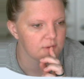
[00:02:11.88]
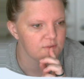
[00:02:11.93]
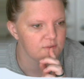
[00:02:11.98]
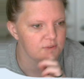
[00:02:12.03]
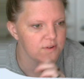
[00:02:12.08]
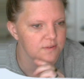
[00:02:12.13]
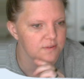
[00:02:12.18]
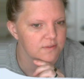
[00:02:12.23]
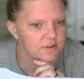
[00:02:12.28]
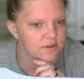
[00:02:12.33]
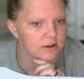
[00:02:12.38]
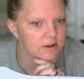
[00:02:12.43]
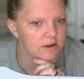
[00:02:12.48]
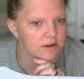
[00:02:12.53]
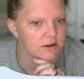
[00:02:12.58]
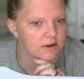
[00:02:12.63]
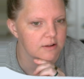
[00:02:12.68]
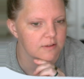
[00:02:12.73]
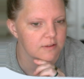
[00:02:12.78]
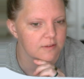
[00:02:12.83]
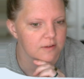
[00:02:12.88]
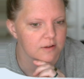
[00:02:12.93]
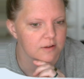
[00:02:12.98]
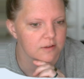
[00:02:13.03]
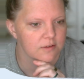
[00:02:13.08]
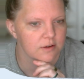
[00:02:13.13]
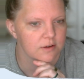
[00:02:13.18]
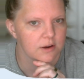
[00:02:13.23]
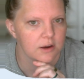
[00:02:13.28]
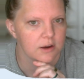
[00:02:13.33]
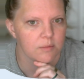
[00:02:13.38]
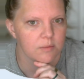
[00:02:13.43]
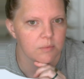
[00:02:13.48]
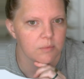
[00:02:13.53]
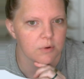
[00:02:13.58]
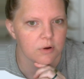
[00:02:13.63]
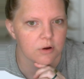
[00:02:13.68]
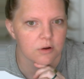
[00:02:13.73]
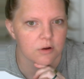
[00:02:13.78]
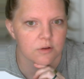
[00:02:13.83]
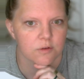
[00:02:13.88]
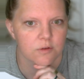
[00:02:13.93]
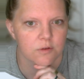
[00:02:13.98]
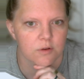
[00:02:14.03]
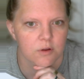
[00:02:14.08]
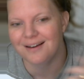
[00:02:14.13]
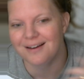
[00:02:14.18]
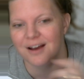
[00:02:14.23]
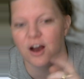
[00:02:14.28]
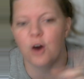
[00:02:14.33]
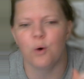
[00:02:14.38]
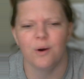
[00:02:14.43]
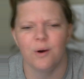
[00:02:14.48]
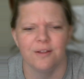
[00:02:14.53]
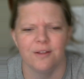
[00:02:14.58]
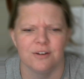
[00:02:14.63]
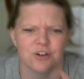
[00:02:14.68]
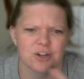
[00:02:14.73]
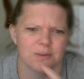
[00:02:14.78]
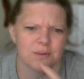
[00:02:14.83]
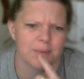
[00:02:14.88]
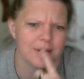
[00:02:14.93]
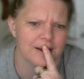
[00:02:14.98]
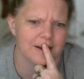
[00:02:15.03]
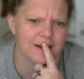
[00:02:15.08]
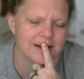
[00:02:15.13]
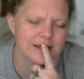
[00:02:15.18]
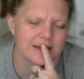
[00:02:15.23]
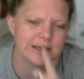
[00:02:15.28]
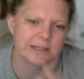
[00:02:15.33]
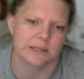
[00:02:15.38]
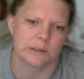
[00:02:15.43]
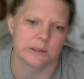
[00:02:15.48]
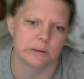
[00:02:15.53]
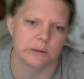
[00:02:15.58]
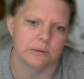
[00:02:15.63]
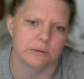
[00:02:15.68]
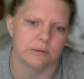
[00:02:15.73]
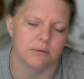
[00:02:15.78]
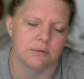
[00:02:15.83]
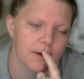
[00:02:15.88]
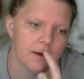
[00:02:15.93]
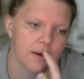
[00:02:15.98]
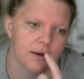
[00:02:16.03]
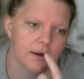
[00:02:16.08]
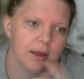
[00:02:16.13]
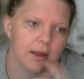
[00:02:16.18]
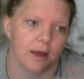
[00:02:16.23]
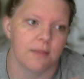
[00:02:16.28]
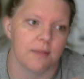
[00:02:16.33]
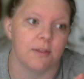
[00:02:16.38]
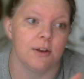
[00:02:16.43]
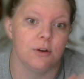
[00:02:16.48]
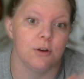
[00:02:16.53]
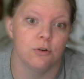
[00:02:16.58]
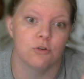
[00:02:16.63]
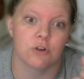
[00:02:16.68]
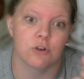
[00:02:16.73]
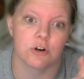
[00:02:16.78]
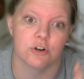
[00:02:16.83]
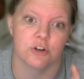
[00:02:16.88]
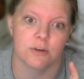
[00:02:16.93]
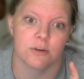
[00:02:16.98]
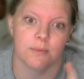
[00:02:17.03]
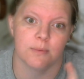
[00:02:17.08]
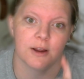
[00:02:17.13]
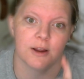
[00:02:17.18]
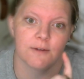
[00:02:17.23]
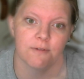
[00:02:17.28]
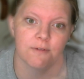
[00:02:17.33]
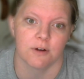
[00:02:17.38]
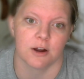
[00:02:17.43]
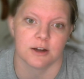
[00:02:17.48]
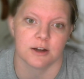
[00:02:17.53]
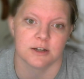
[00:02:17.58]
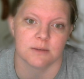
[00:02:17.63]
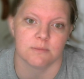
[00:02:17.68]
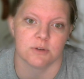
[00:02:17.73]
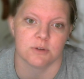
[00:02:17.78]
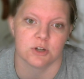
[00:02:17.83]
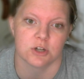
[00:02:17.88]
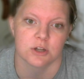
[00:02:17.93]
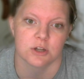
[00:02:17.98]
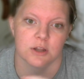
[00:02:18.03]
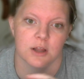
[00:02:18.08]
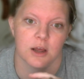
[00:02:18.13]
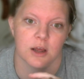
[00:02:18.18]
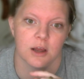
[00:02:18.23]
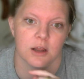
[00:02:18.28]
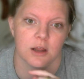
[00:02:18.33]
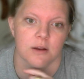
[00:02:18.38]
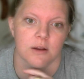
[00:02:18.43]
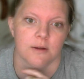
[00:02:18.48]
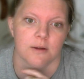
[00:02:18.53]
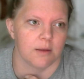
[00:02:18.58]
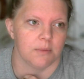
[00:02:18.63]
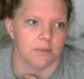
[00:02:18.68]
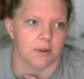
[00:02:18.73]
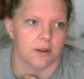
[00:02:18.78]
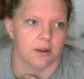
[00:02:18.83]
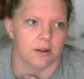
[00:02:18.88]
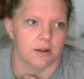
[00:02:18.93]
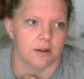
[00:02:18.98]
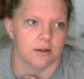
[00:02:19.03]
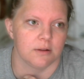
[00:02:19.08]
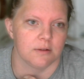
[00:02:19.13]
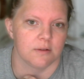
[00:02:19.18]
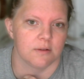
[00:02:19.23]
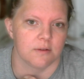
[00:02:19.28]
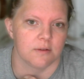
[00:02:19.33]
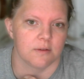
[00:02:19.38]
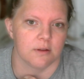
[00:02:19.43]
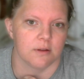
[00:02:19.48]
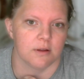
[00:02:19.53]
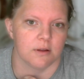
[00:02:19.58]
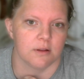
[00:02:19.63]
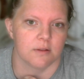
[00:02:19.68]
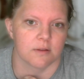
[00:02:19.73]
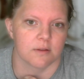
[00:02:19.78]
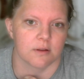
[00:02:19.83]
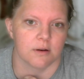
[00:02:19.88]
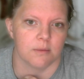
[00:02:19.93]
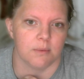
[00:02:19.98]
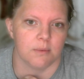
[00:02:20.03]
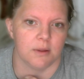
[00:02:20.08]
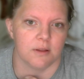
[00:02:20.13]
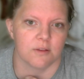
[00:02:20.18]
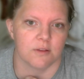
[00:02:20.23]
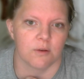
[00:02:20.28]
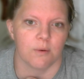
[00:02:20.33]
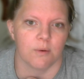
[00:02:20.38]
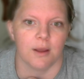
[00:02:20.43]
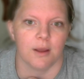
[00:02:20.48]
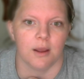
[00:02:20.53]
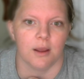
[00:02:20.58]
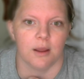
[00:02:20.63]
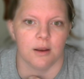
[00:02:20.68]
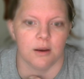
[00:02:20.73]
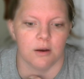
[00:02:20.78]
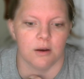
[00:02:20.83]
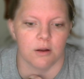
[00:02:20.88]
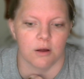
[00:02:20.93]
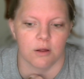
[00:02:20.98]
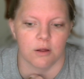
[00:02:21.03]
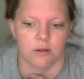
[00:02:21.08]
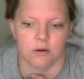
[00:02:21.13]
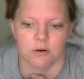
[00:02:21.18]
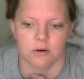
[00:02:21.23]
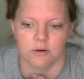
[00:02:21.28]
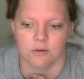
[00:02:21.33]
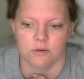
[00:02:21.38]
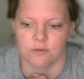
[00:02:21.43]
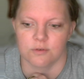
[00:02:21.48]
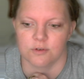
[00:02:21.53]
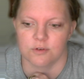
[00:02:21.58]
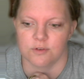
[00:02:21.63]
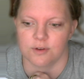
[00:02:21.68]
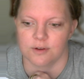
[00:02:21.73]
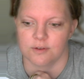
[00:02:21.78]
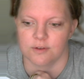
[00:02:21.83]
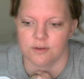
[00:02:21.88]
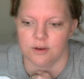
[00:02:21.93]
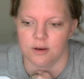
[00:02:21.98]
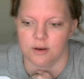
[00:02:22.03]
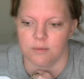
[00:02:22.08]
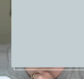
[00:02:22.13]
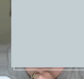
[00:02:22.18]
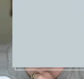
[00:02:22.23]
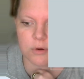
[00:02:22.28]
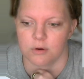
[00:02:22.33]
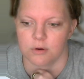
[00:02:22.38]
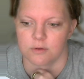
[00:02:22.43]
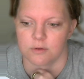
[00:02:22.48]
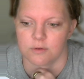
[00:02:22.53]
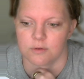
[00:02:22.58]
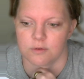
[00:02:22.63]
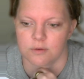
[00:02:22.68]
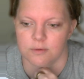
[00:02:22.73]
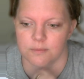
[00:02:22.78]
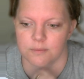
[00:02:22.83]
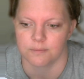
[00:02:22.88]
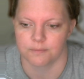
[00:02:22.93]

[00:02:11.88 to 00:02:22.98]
15, 16 books. Oh, and they're shipping. So yeah, they do charge shipping. I forgot to mention that. That means it's going to be so $80 for 16 books.